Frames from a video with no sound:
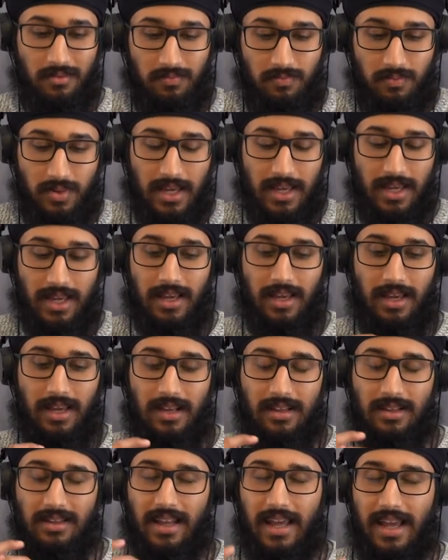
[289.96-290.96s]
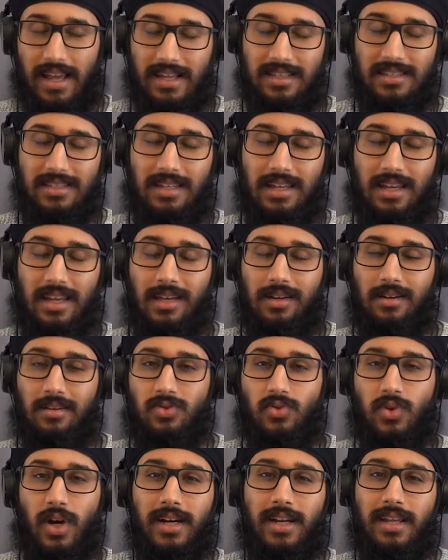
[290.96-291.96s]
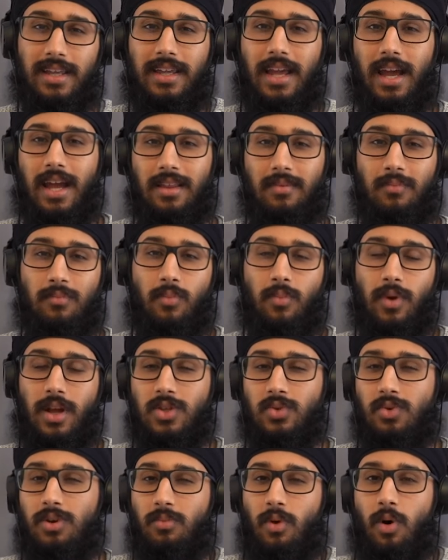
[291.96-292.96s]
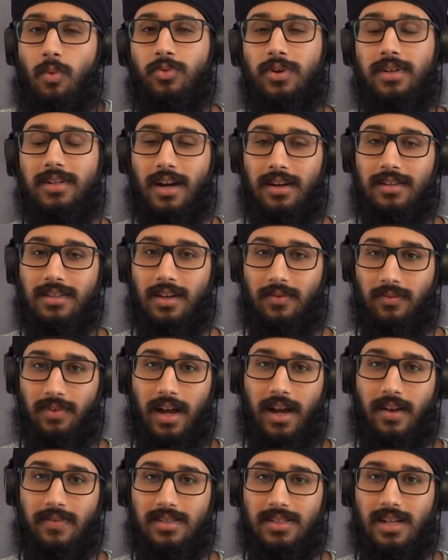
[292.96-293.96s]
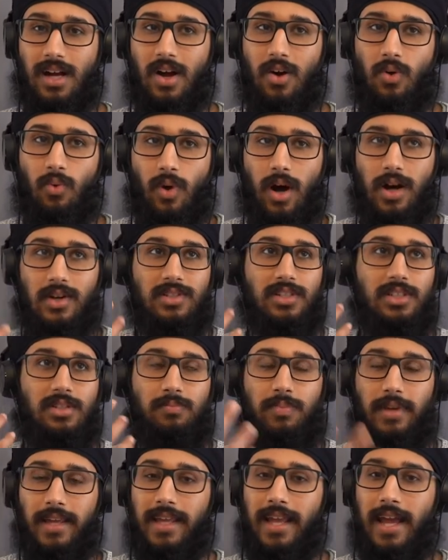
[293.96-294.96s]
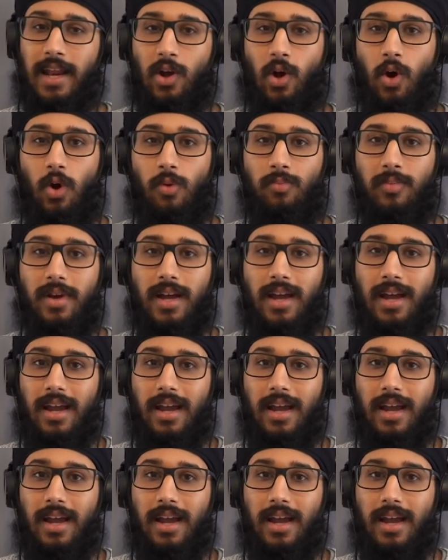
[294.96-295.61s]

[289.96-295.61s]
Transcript: being lazy and trying to get into a more productive lifestyle while just being at home